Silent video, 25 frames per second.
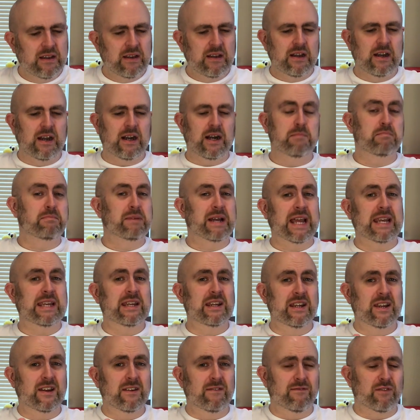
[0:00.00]
but I
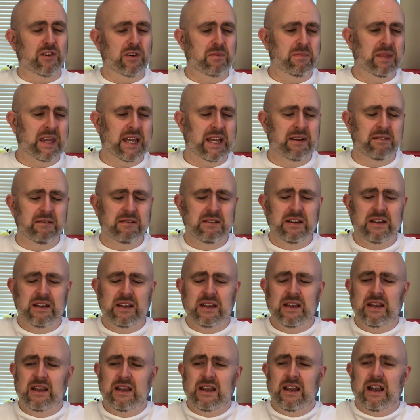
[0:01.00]
didn't confirm
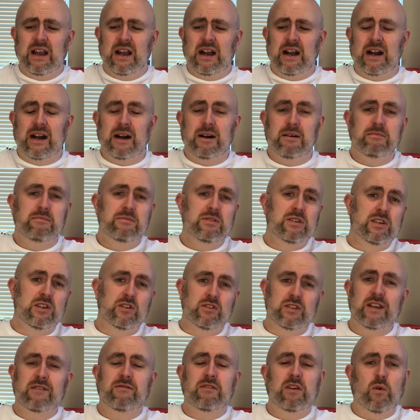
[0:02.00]
that. You
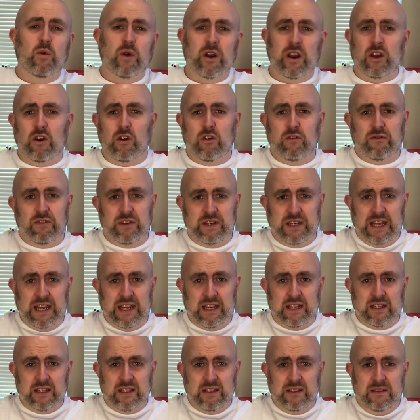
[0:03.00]
definitely want to go for
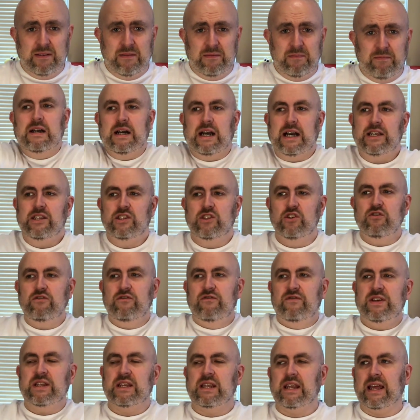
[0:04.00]
text. I do
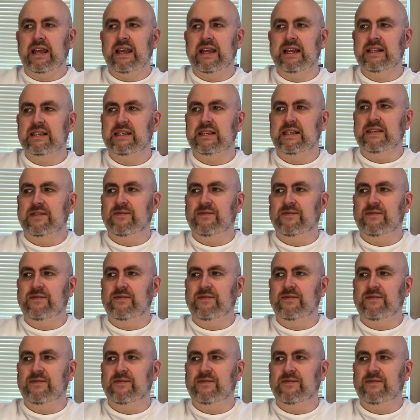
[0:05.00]
feel like it's this